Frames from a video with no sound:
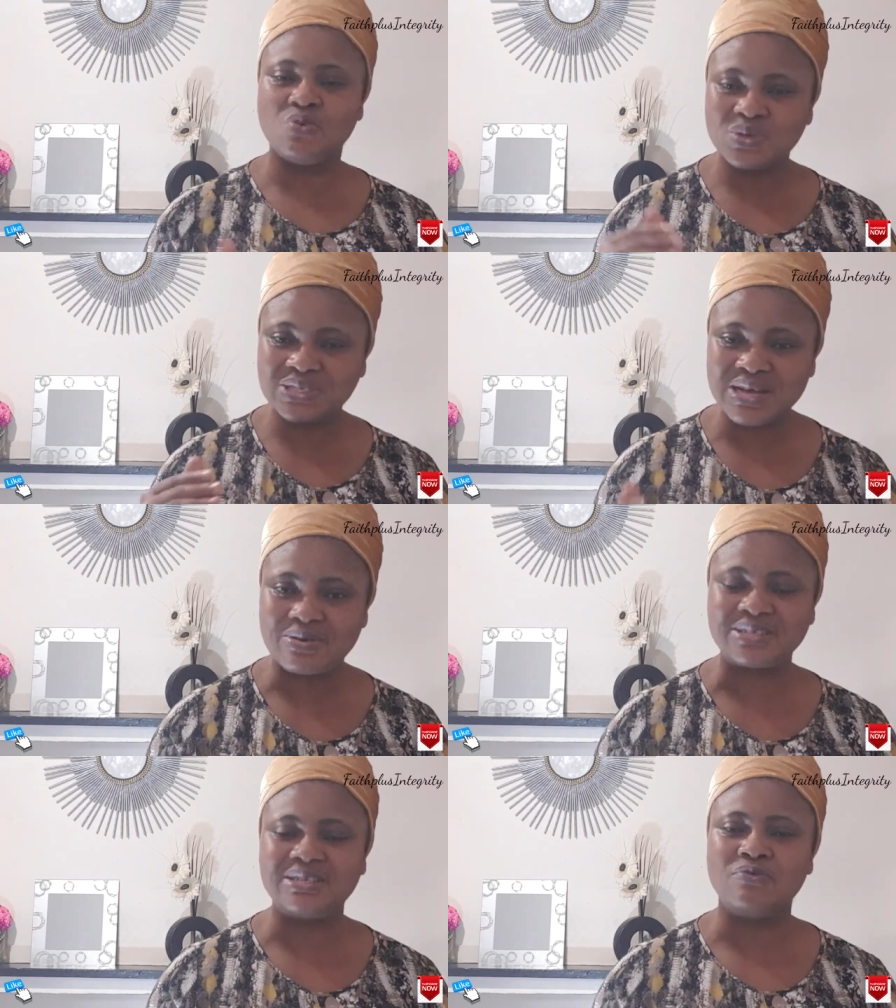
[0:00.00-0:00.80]
We will see
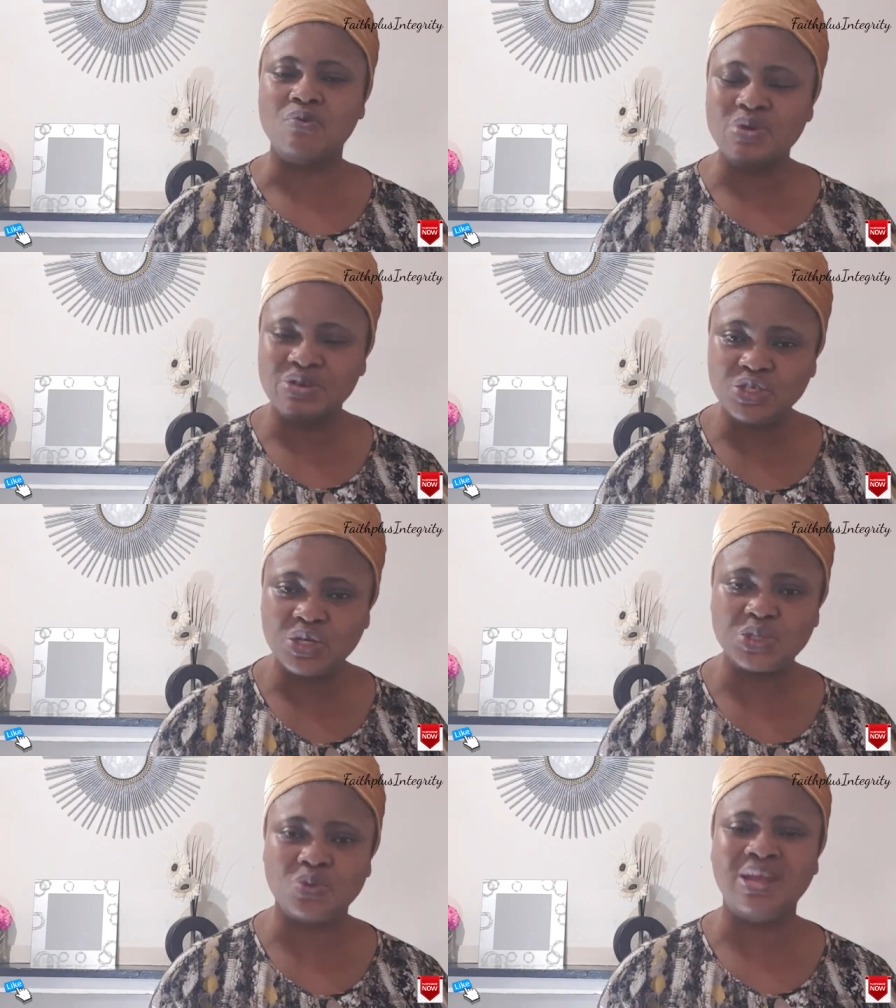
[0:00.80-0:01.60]
ourselves, we will
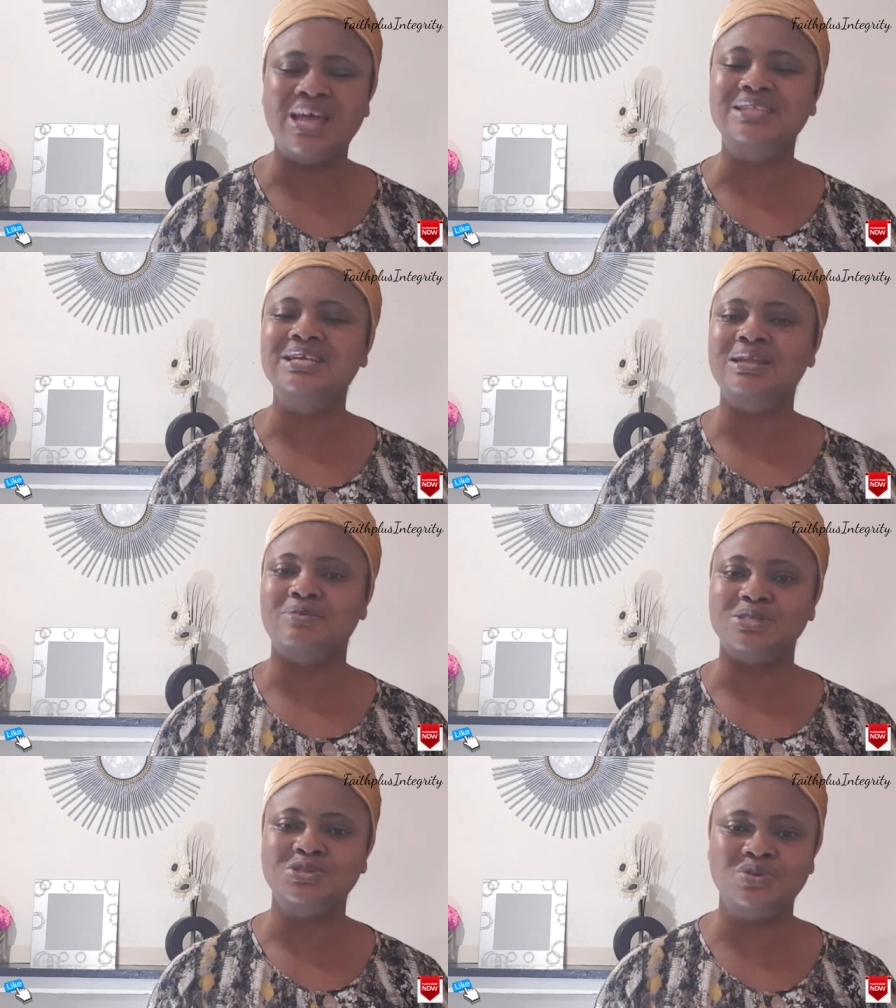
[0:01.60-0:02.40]
rejoice together and tell
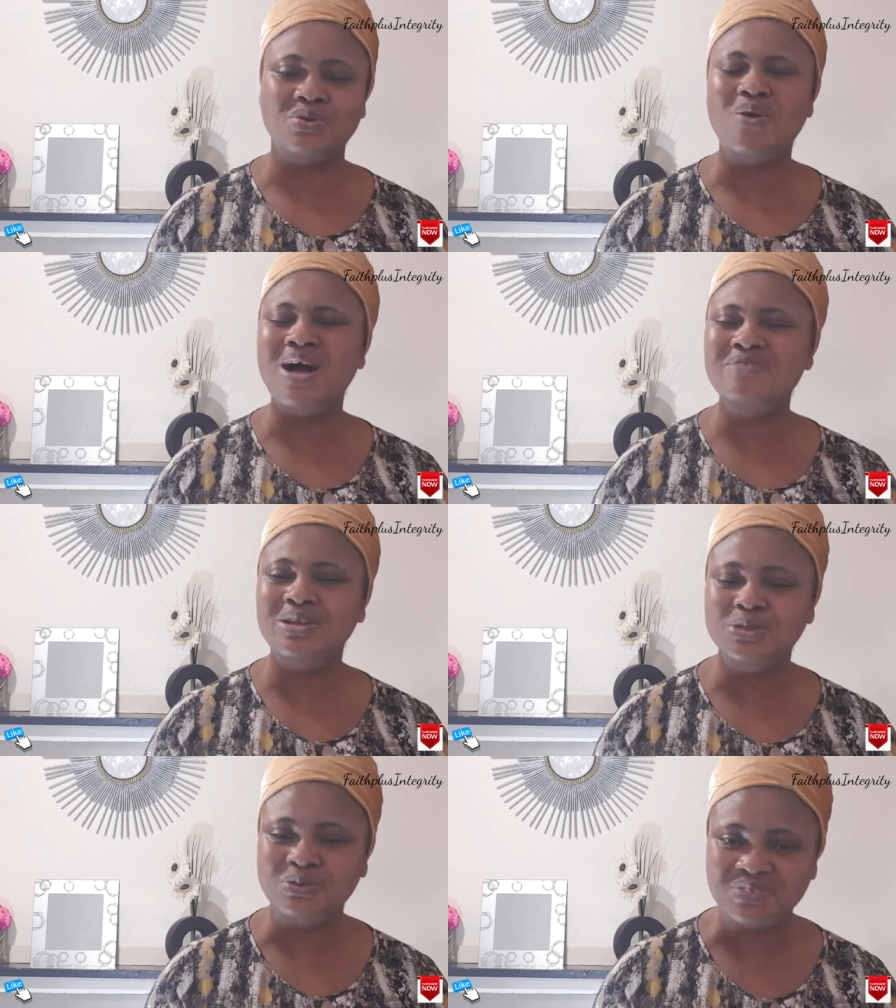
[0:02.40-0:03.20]
our story. We'll have
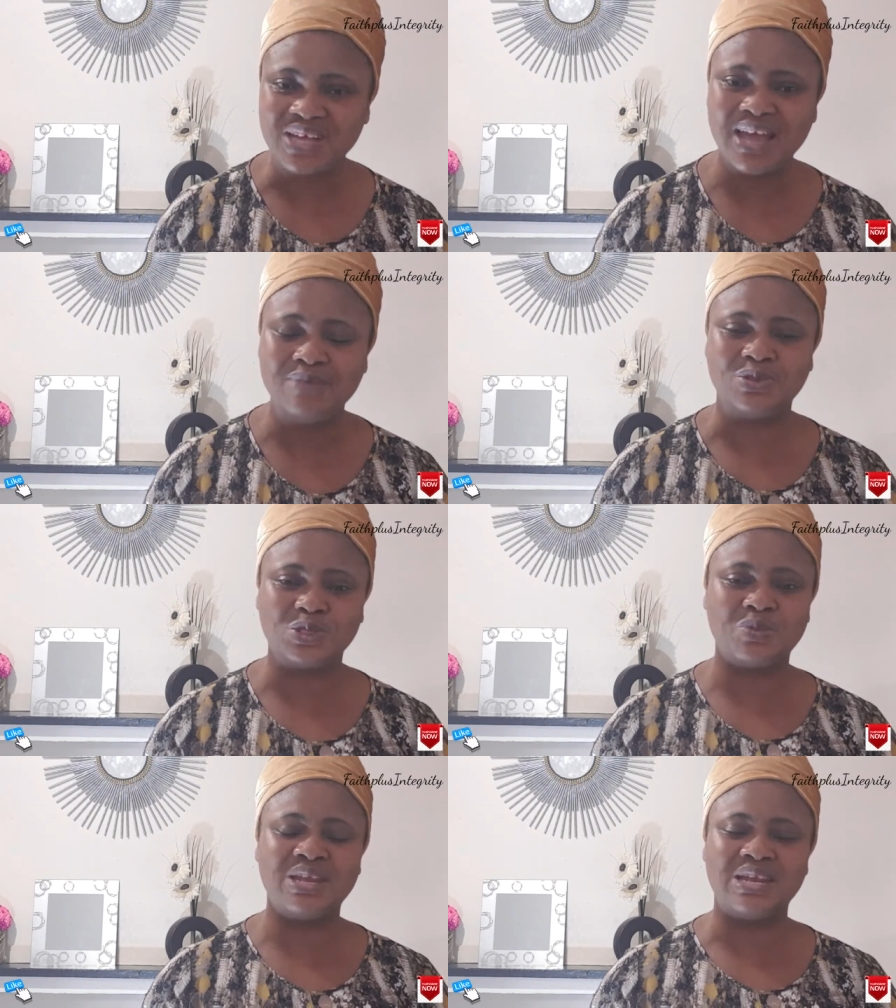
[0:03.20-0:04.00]
a lot of time
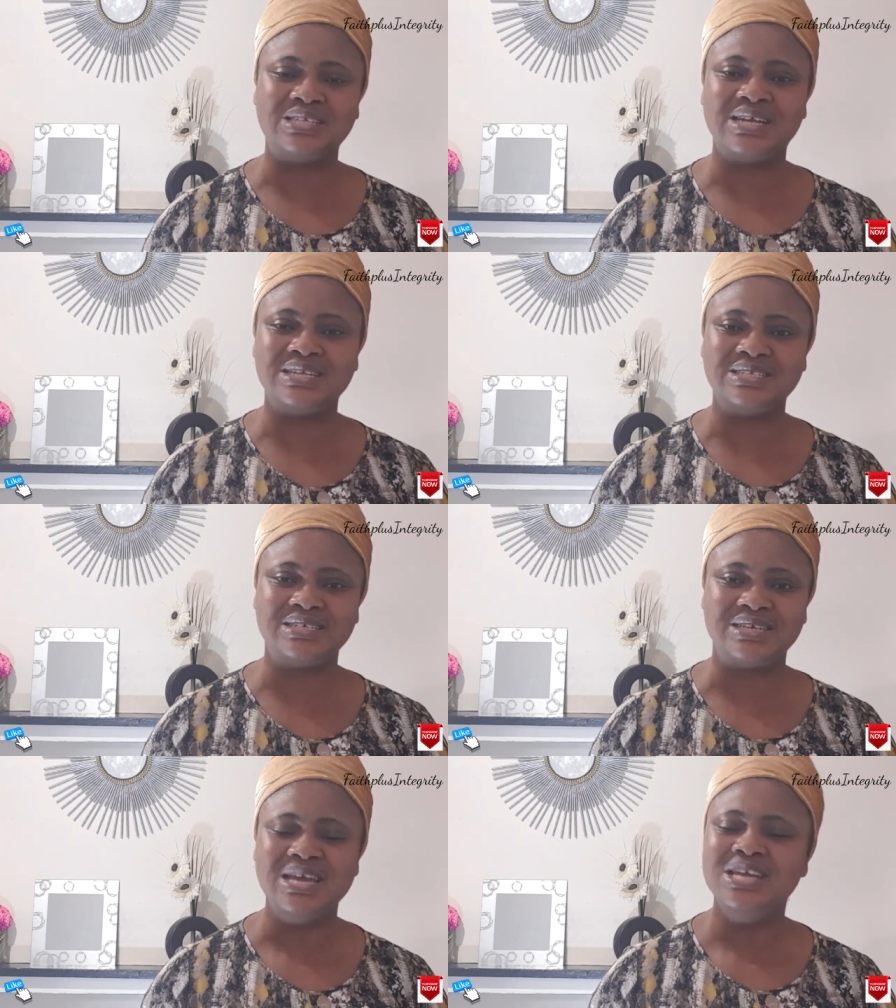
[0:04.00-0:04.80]
to spend in
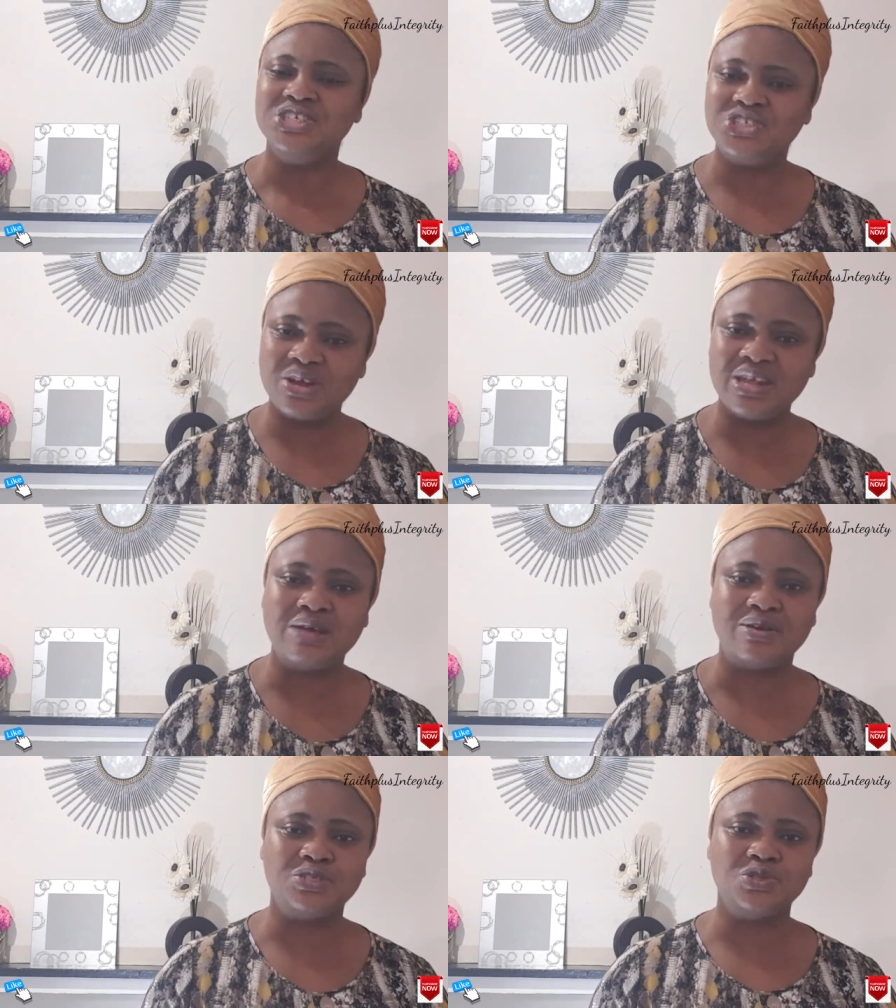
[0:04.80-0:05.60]
eternity
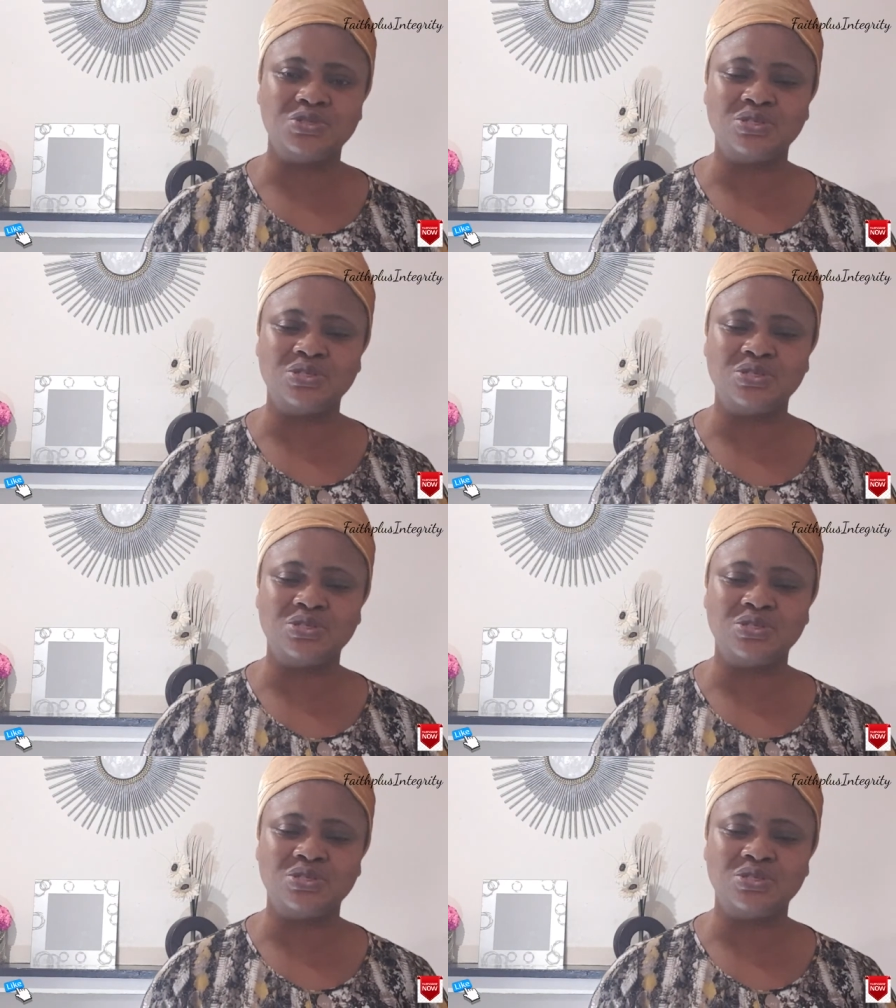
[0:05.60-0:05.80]
sharing our